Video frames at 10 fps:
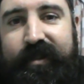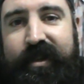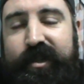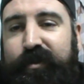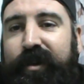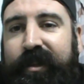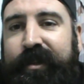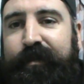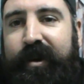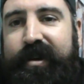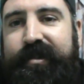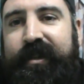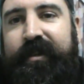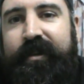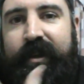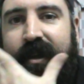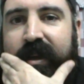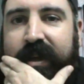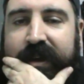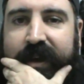It's really depressing.
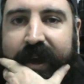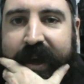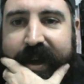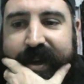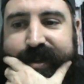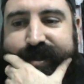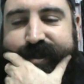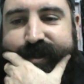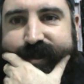And